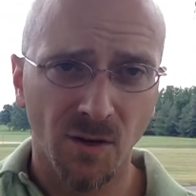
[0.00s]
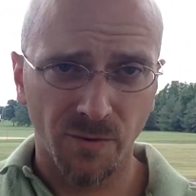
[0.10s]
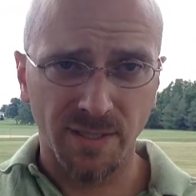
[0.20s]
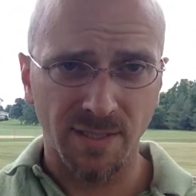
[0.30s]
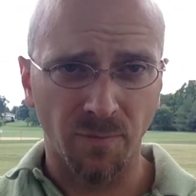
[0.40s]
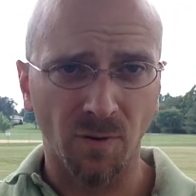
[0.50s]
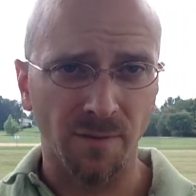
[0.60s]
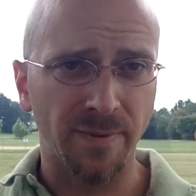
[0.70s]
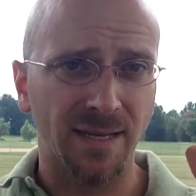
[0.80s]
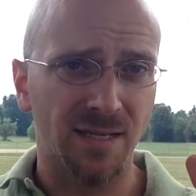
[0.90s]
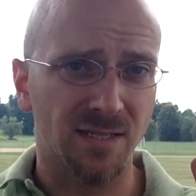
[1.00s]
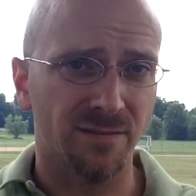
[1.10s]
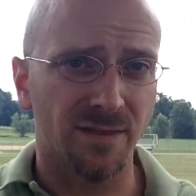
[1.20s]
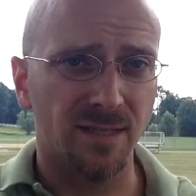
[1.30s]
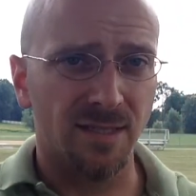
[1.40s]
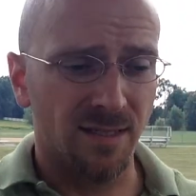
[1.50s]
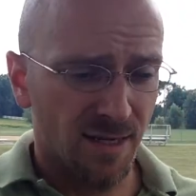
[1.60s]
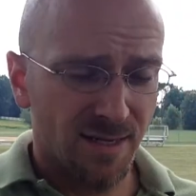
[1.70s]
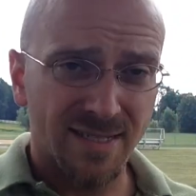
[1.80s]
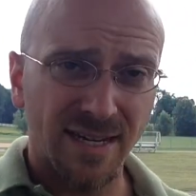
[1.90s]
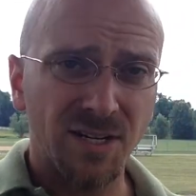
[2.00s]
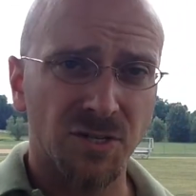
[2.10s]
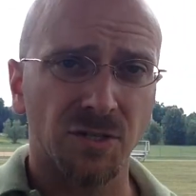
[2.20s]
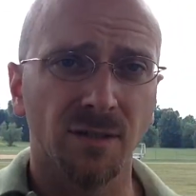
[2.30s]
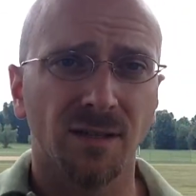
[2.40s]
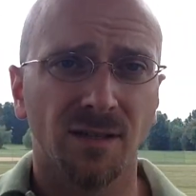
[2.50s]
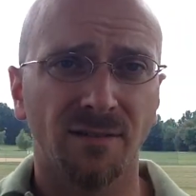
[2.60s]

which is important because of the danger